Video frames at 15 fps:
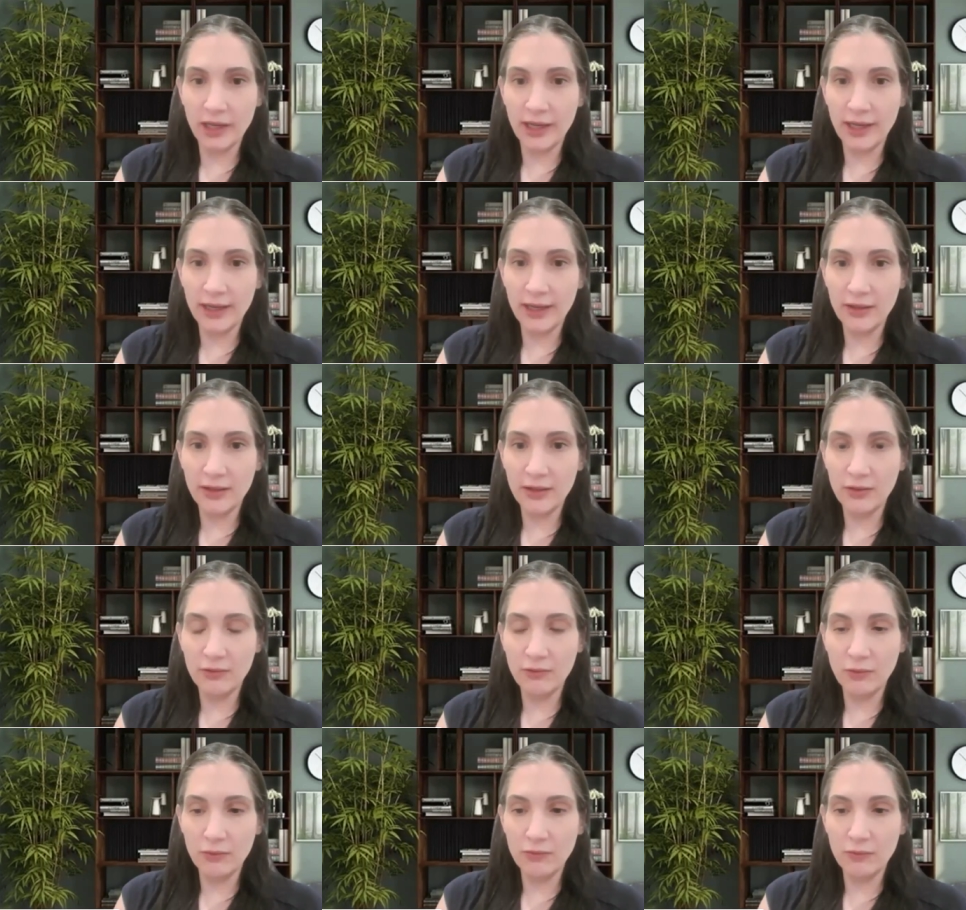
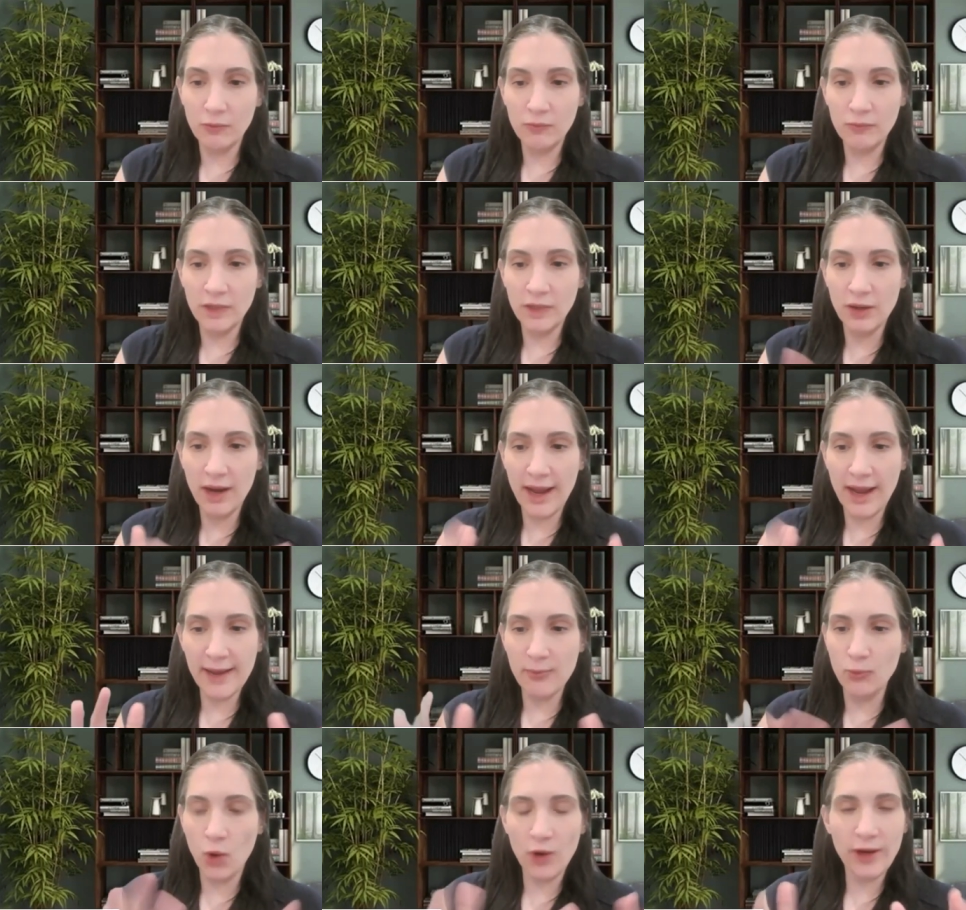And, I
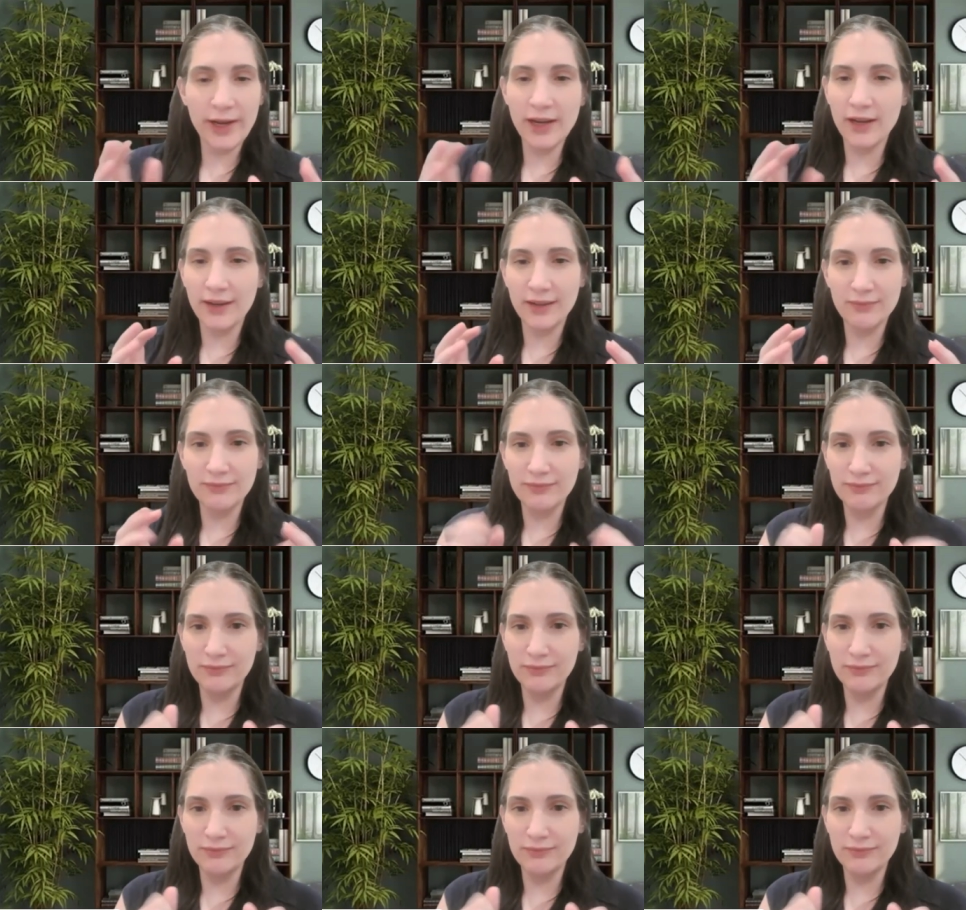am working on a,